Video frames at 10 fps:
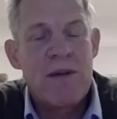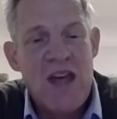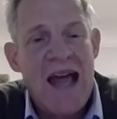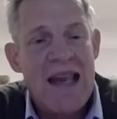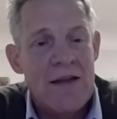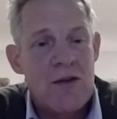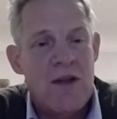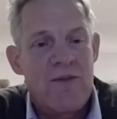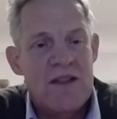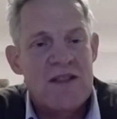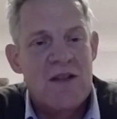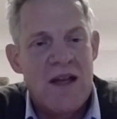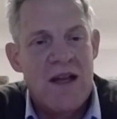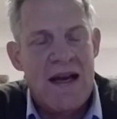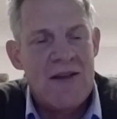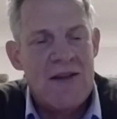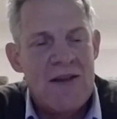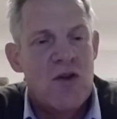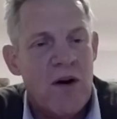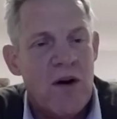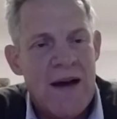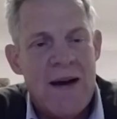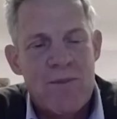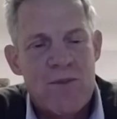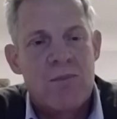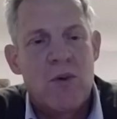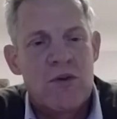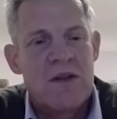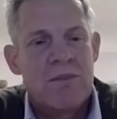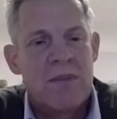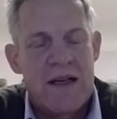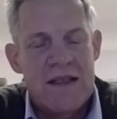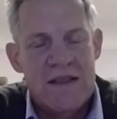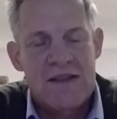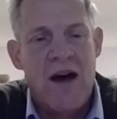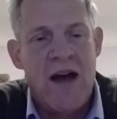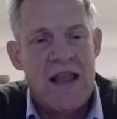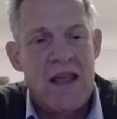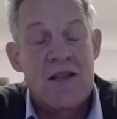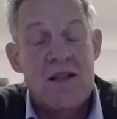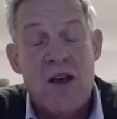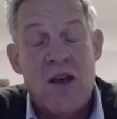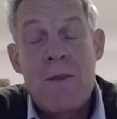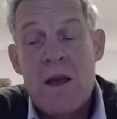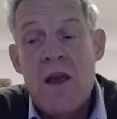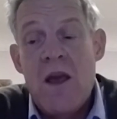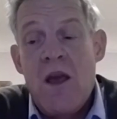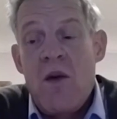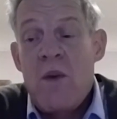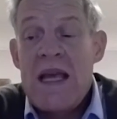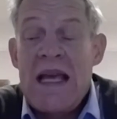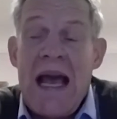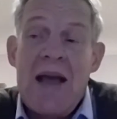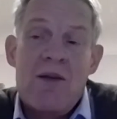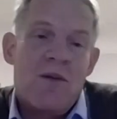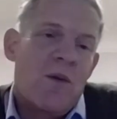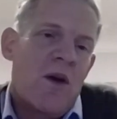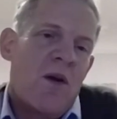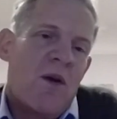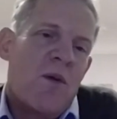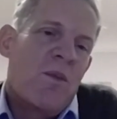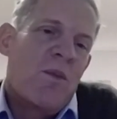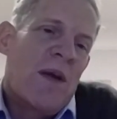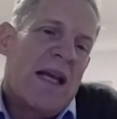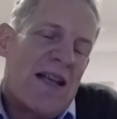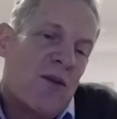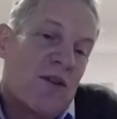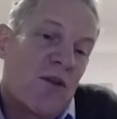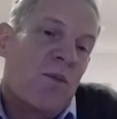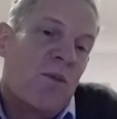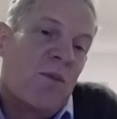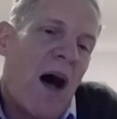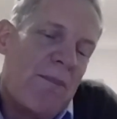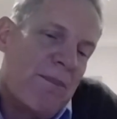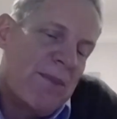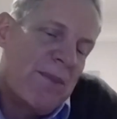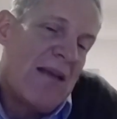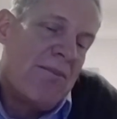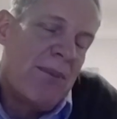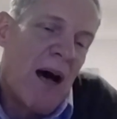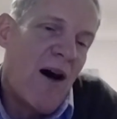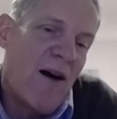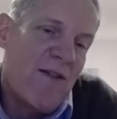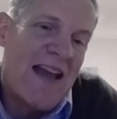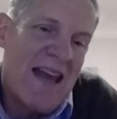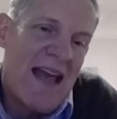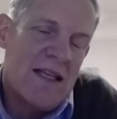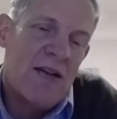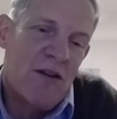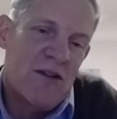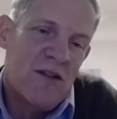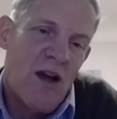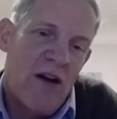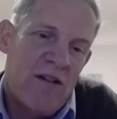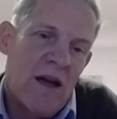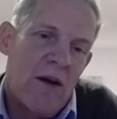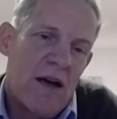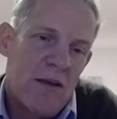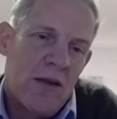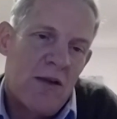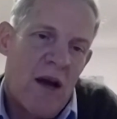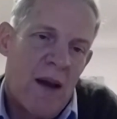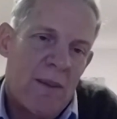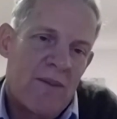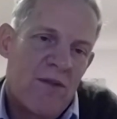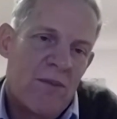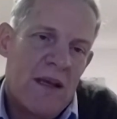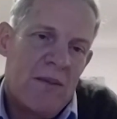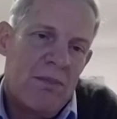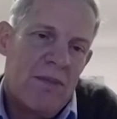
will be challenged if it's not supported by society. And so we get to a key part of that net zero scenario I was describing